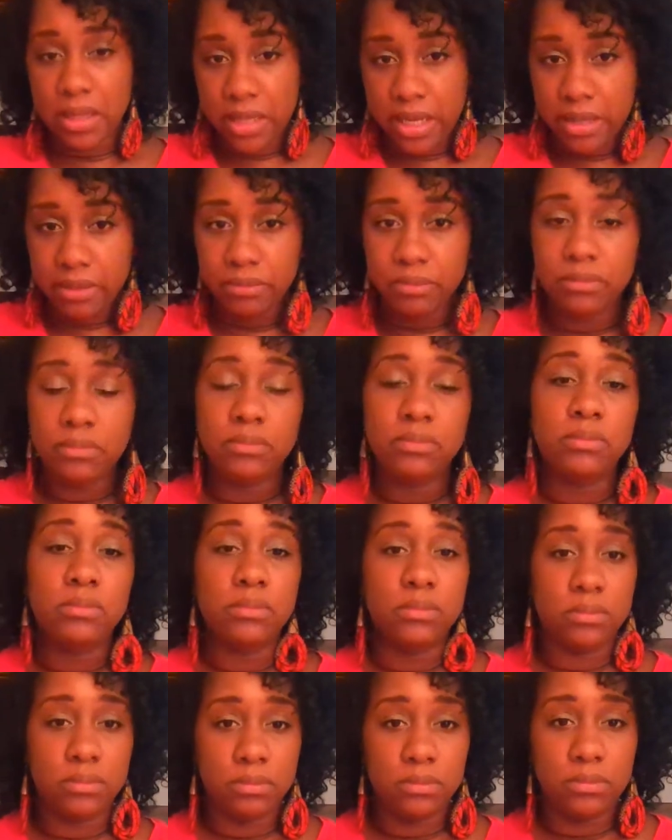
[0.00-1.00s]
then
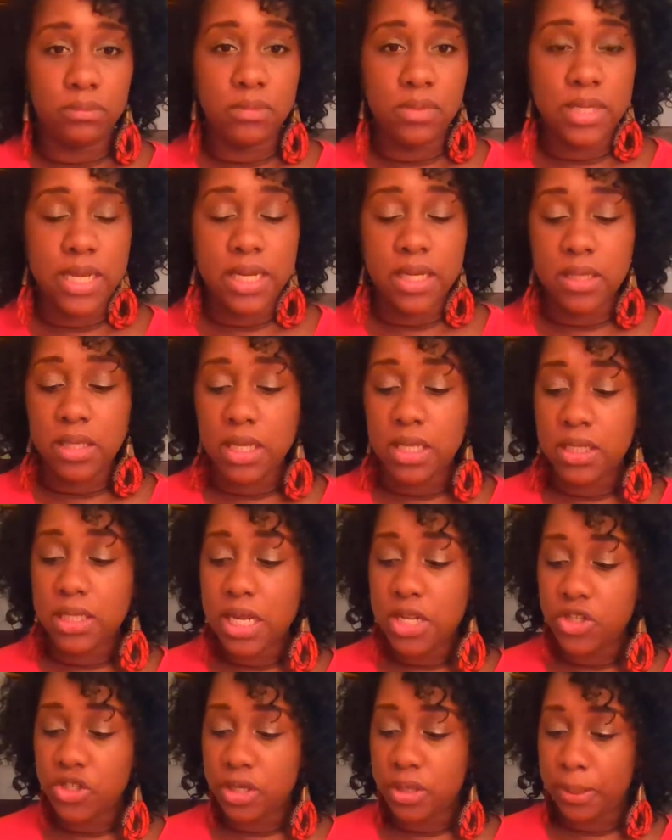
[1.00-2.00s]
setting the
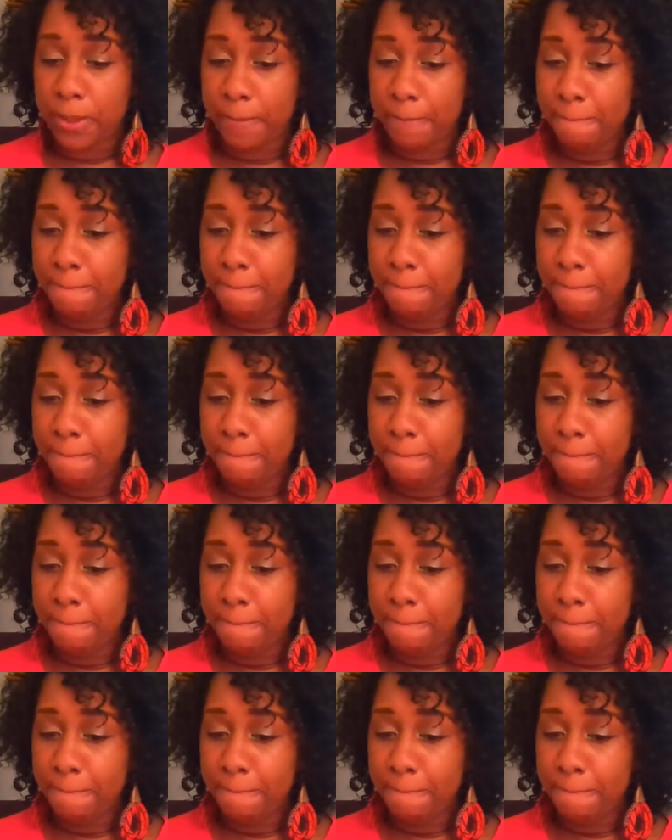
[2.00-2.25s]
intention.